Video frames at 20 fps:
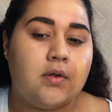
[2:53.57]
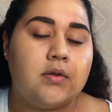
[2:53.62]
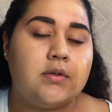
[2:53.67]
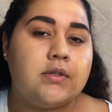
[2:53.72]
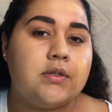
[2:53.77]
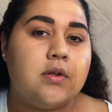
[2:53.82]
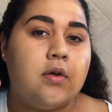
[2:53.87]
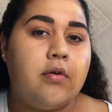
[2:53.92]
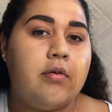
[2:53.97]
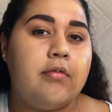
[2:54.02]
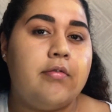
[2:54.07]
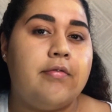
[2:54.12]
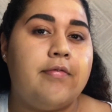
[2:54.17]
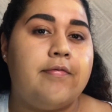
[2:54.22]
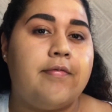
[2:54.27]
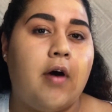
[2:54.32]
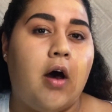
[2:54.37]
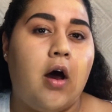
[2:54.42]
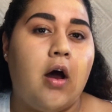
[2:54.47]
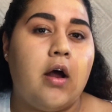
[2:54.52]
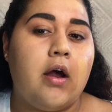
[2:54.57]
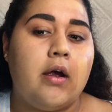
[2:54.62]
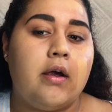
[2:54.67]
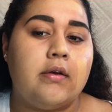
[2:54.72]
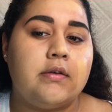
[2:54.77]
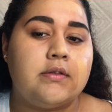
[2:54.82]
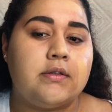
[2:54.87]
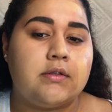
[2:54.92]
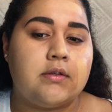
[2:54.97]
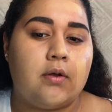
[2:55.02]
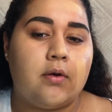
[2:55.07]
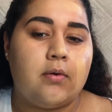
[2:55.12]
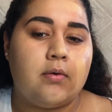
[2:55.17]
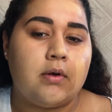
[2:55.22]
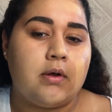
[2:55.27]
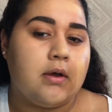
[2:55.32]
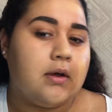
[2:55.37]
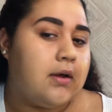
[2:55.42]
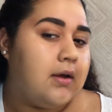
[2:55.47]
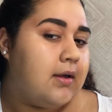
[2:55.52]
So far,
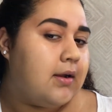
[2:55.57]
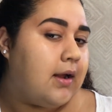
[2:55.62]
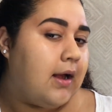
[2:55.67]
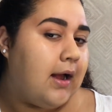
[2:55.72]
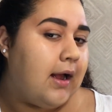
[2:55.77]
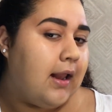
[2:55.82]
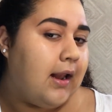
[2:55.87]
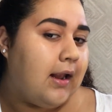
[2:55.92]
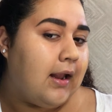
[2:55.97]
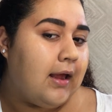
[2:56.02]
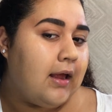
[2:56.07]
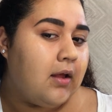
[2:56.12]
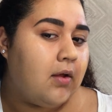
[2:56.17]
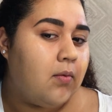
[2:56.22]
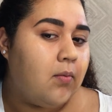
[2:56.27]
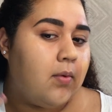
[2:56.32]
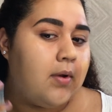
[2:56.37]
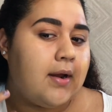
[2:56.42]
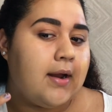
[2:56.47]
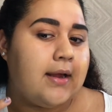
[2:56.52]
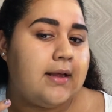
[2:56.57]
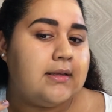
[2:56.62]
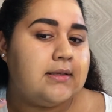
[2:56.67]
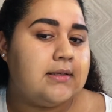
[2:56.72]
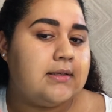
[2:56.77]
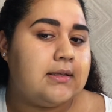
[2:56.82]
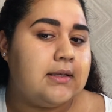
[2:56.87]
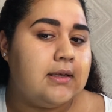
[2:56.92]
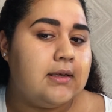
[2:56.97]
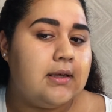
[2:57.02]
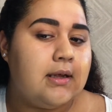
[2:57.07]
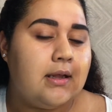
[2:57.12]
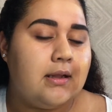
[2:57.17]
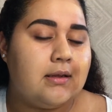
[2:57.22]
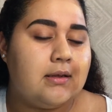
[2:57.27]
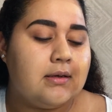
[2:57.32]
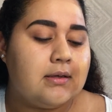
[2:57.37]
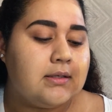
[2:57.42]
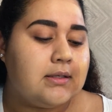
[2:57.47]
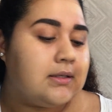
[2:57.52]
so good. I like what I see. It
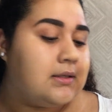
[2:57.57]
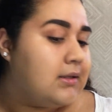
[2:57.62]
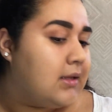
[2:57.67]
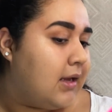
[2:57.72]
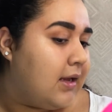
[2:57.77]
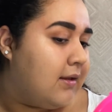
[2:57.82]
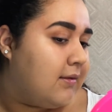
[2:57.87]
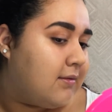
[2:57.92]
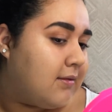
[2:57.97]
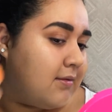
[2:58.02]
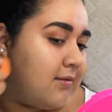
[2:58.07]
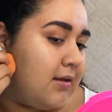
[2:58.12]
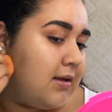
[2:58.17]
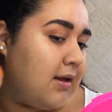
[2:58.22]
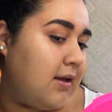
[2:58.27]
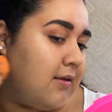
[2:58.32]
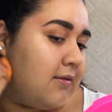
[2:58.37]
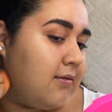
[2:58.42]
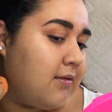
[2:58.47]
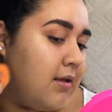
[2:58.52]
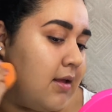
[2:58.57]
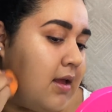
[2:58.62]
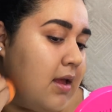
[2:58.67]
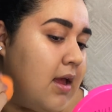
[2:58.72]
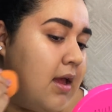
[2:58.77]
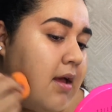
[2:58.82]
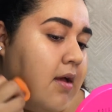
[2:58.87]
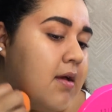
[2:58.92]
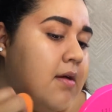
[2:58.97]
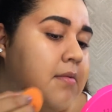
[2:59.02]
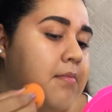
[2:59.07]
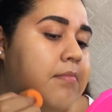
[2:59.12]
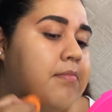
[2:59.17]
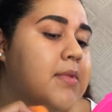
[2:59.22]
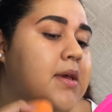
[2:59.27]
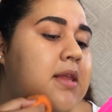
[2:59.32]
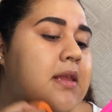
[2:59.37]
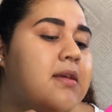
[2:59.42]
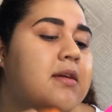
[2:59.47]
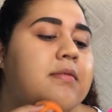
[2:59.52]
looks nice. It's a nice
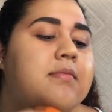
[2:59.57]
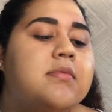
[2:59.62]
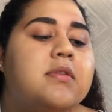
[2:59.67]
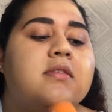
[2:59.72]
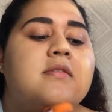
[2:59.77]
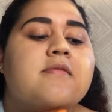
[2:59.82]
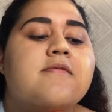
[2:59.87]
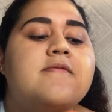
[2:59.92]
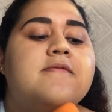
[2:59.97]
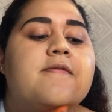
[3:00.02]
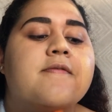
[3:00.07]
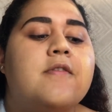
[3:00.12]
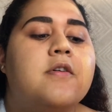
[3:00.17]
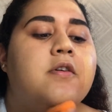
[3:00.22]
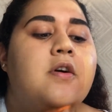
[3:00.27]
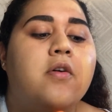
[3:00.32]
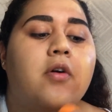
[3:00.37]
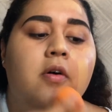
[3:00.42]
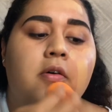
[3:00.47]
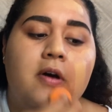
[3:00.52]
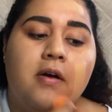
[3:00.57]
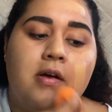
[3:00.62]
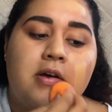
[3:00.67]
medium to full